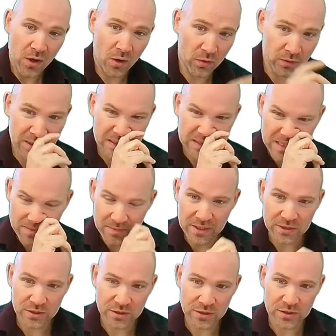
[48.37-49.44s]
on the
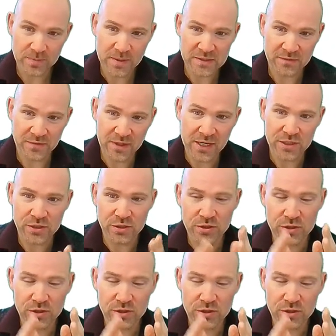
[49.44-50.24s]
examination and specification.